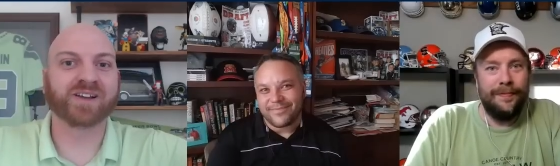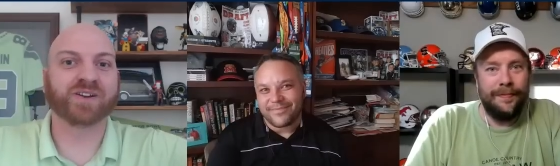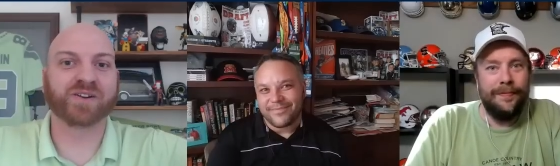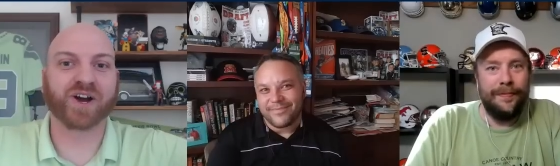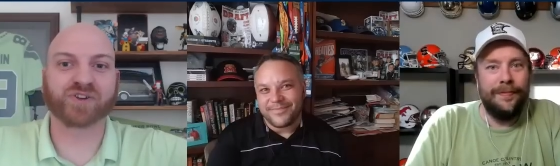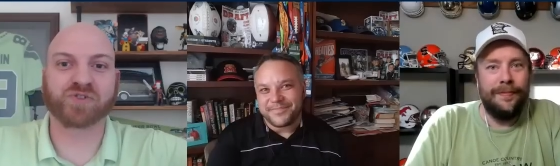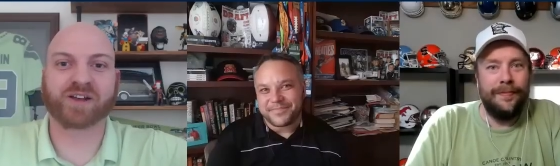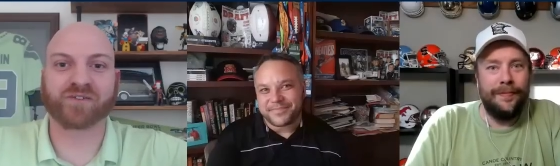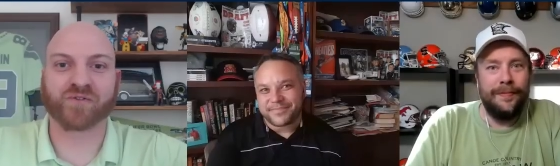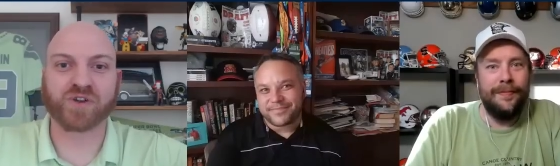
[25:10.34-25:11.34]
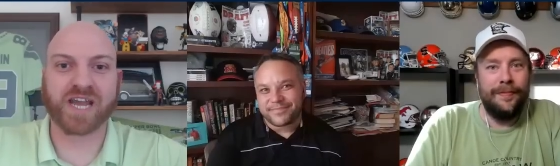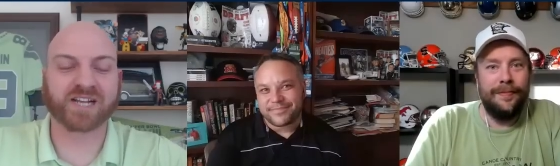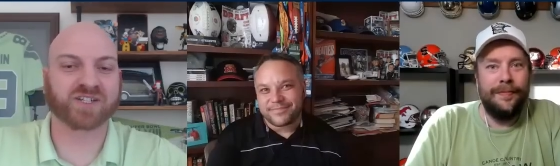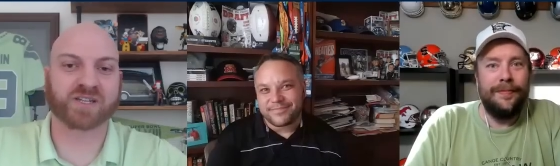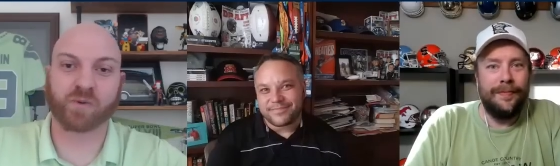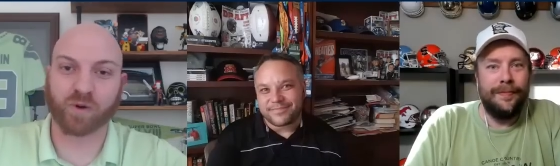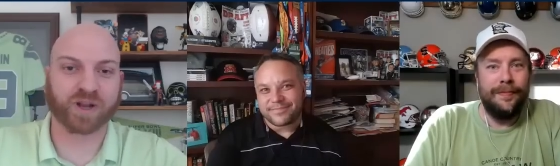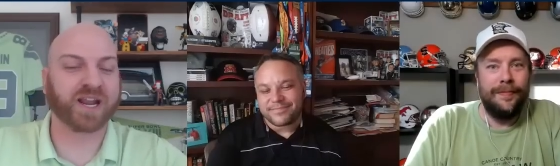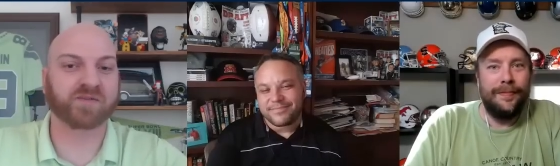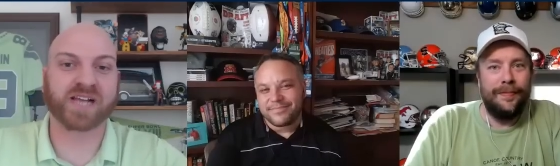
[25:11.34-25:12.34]
Speaker 1: in undrafted free agency,
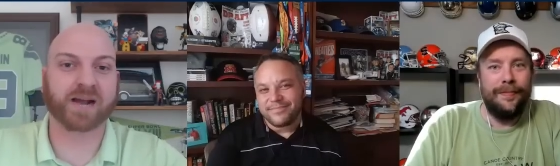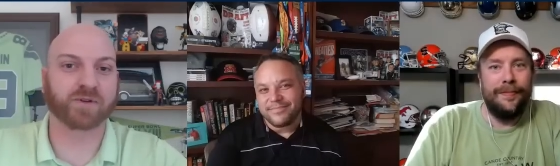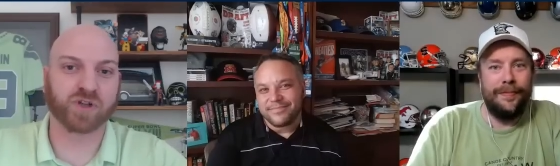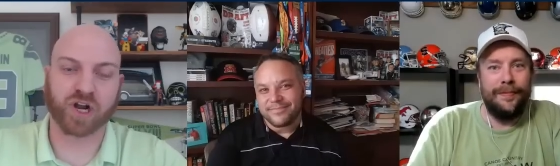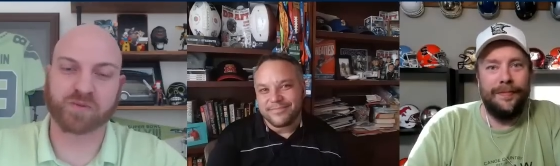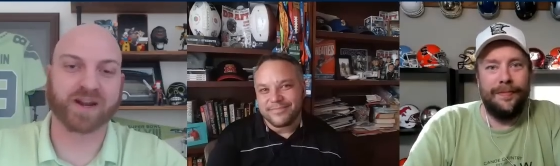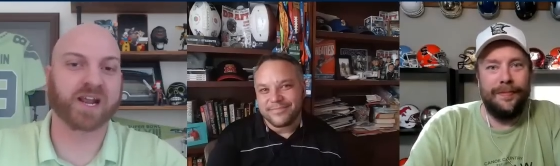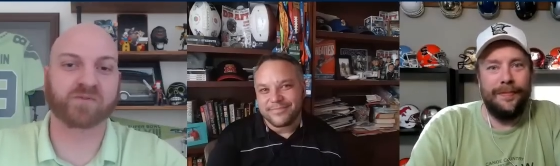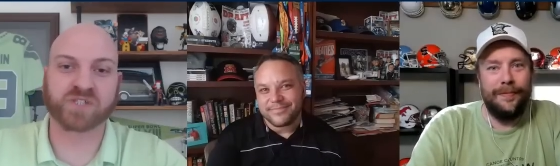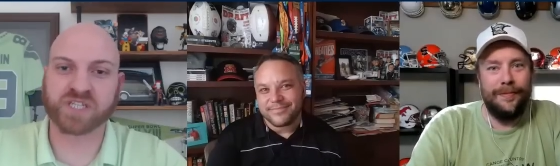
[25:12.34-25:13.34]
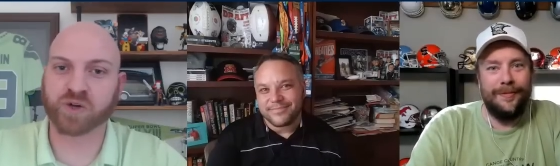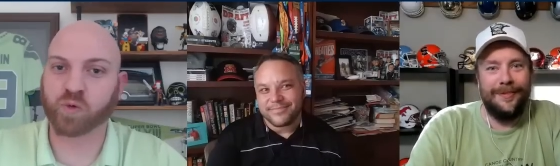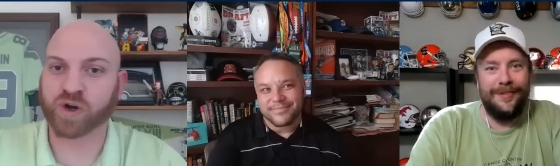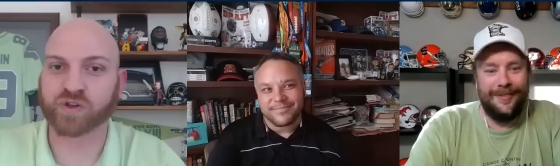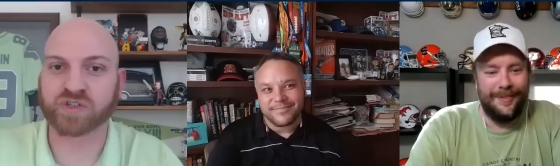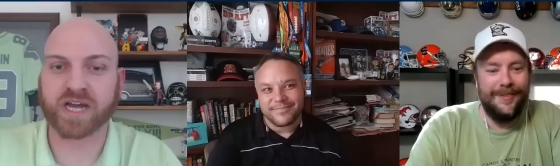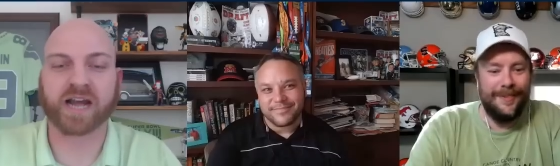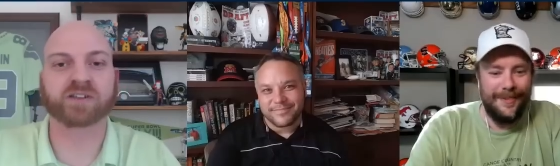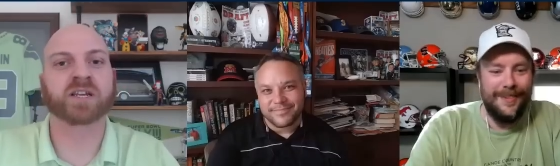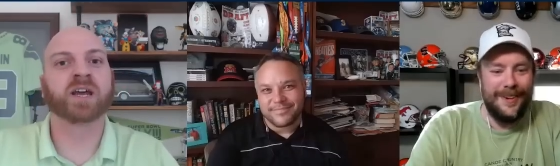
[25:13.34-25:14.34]
we weren't going to have time to talk about every single one of those
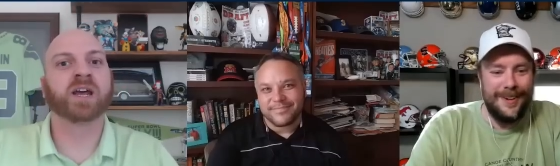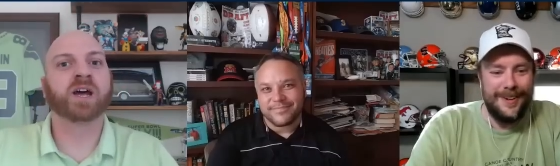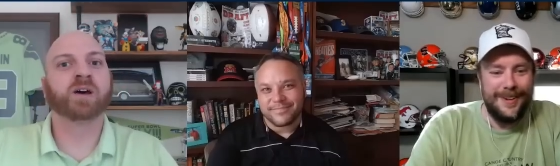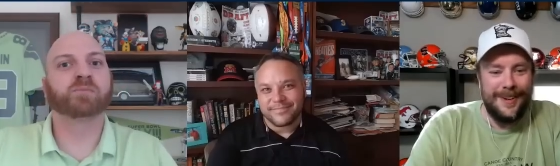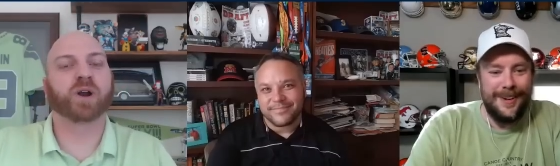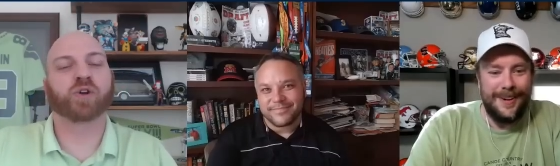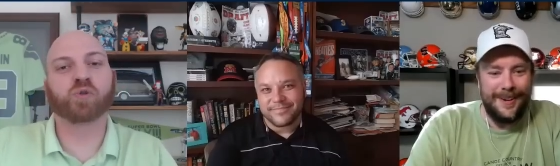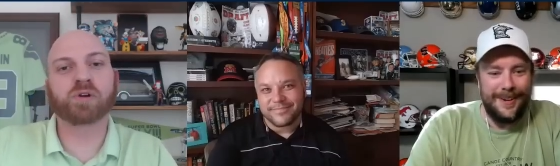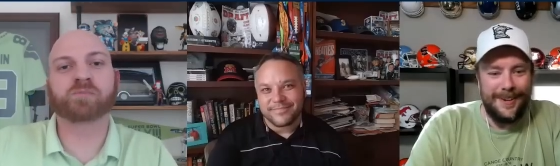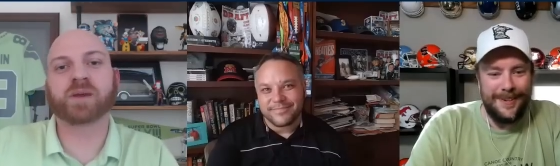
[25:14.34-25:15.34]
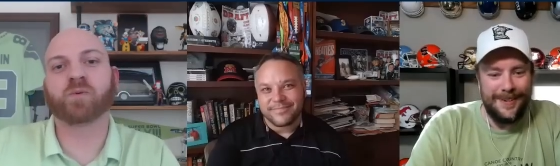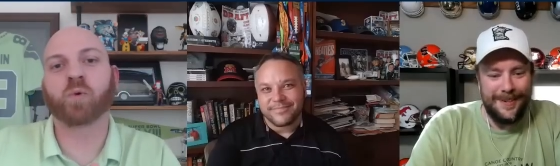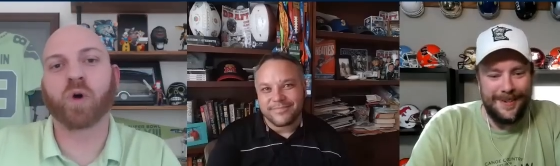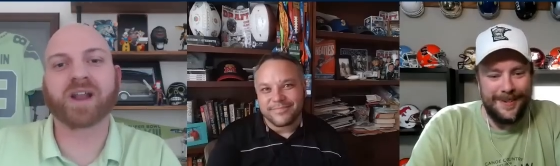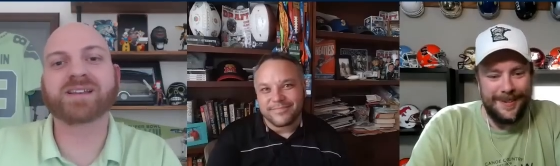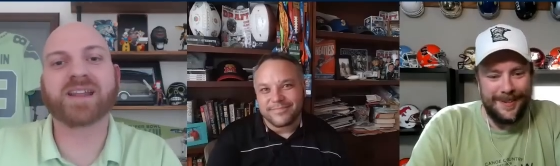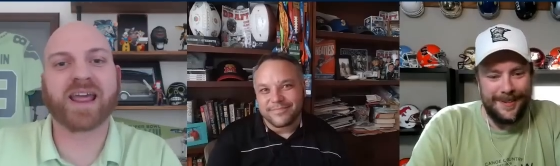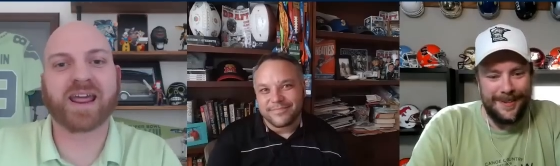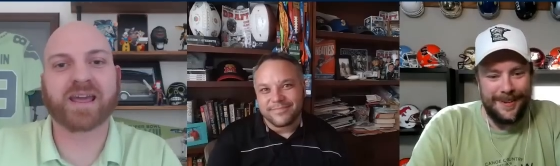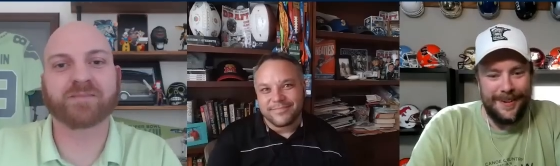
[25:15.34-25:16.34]
guys but who would be one
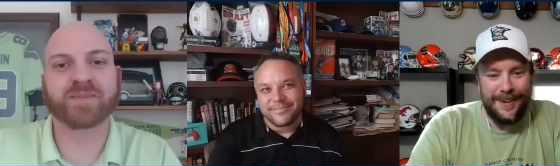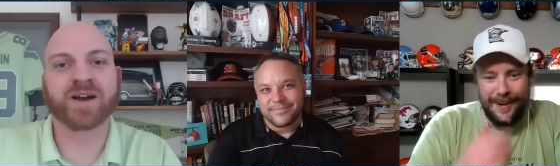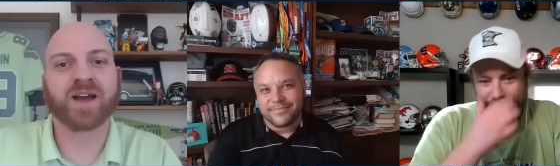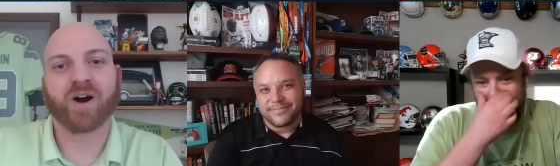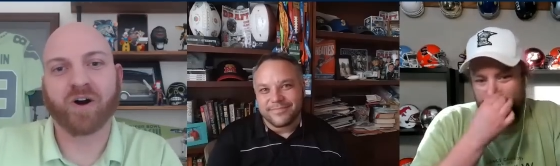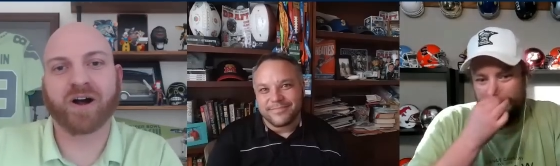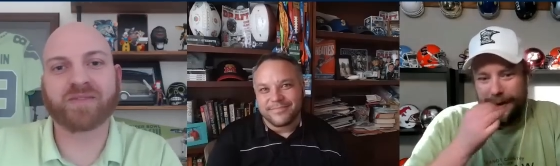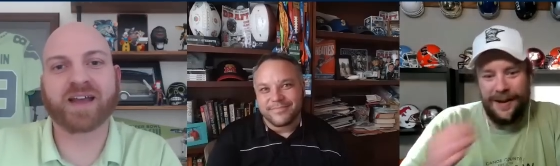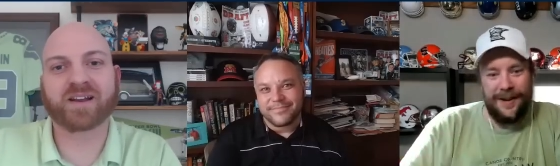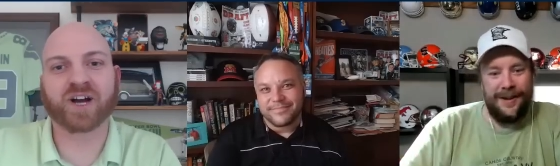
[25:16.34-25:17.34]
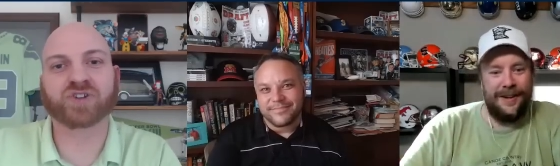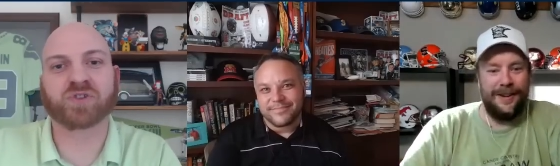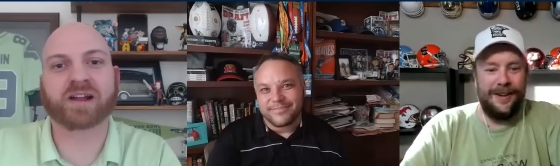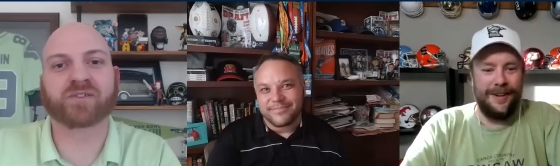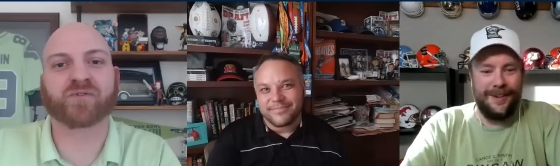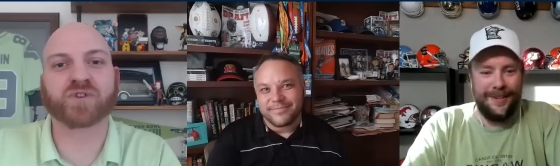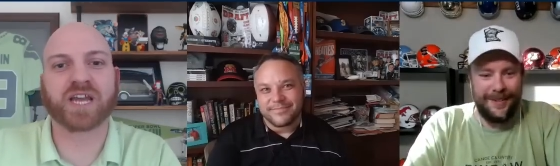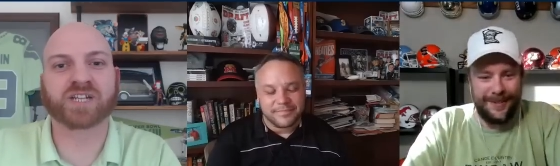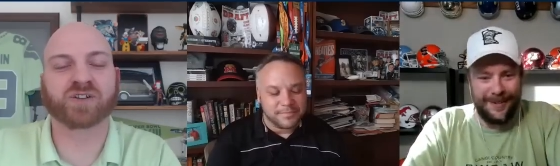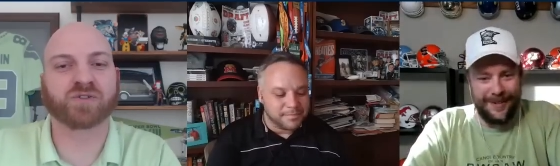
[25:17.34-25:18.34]
name on that undrafted
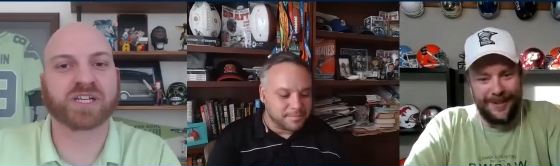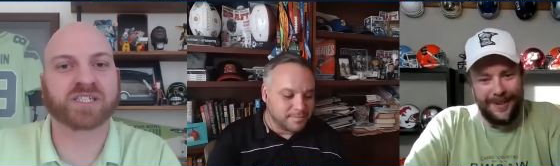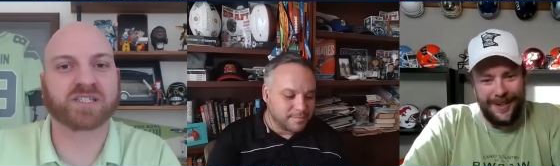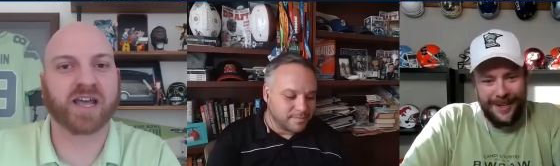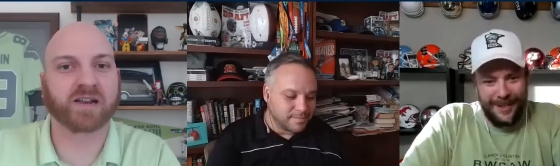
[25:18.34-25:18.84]
free agent list